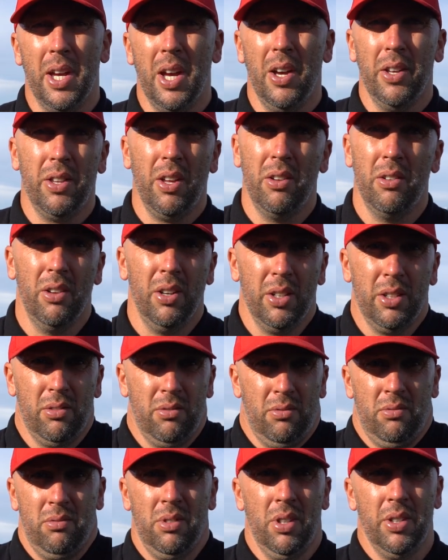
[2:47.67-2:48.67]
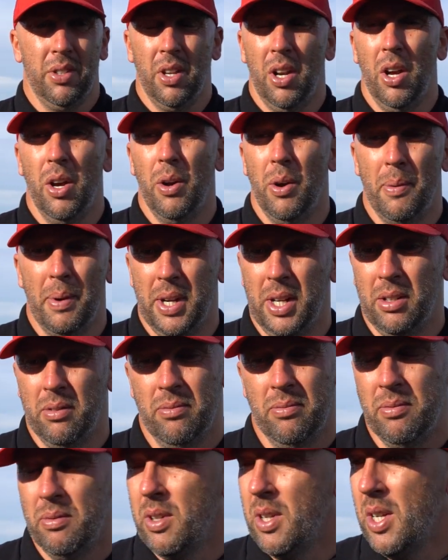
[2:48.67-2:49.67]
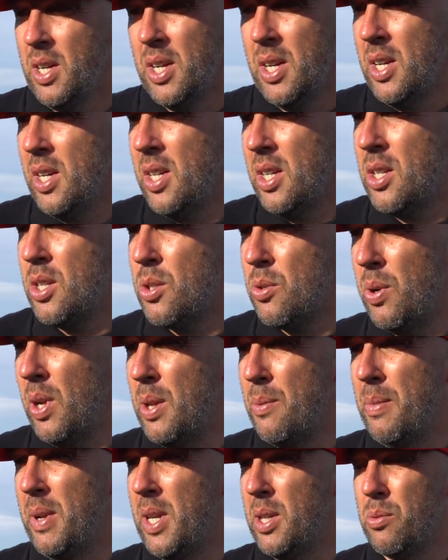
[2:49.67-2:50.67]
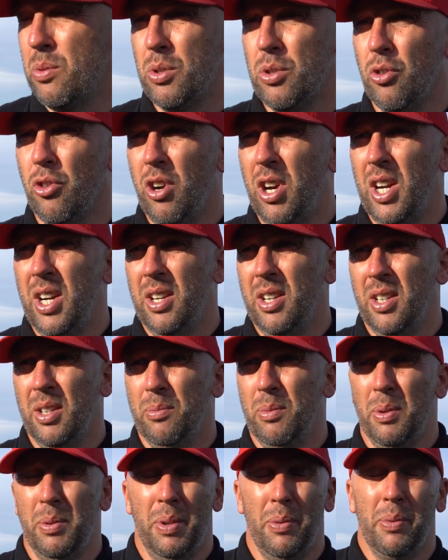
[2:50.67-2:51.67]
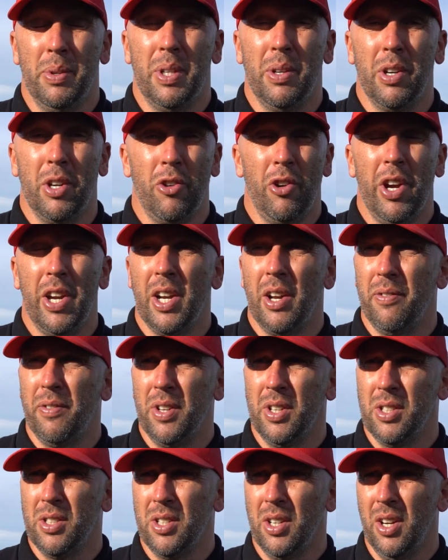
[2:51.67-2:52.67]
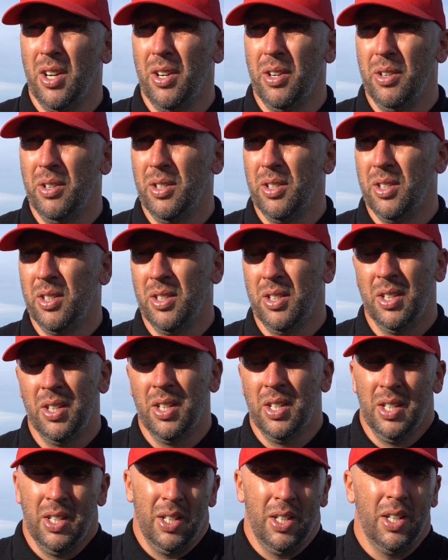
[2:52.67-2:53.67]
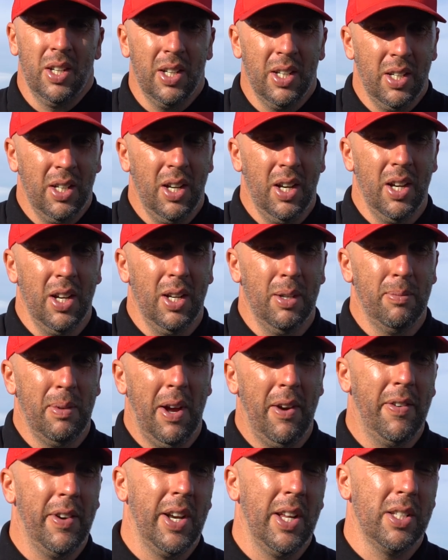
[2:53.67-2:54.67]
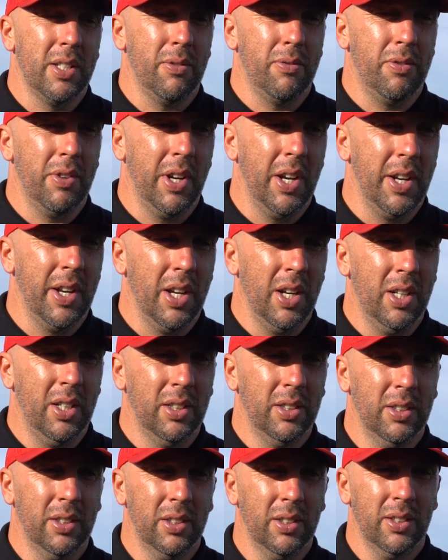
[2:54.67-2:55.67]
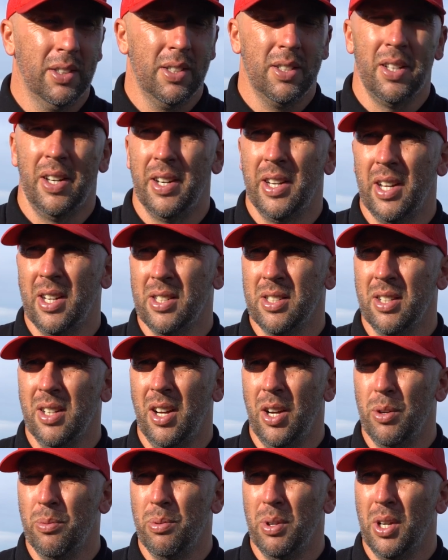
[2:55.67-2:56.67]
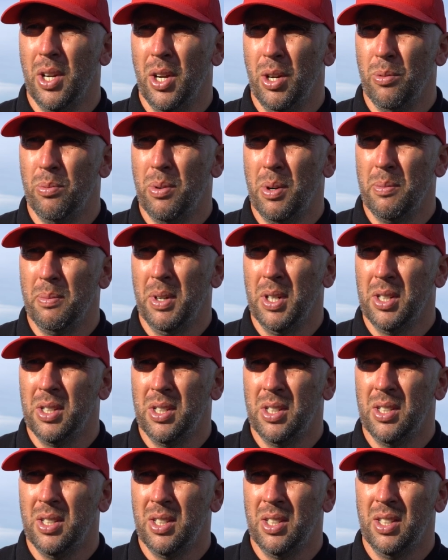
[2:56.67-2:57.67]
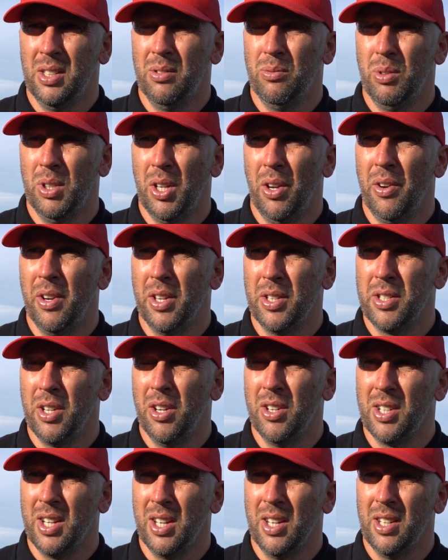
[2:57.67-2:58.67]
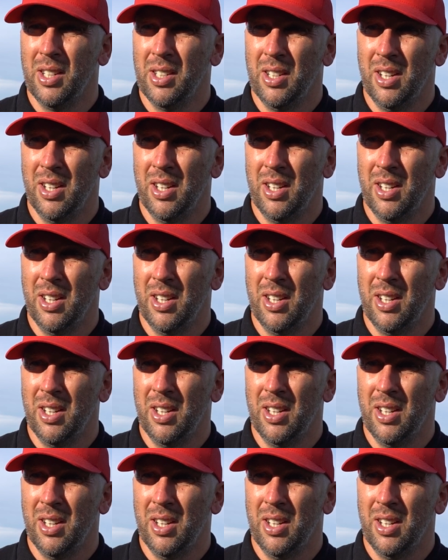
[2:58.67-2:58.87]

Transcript: Yeah, I don't know, I mean, 20 minutes was alright, but then we didn't create nothing. So Aaron has a free header, Sonny has an open goal pretty much, and we don't hit the target.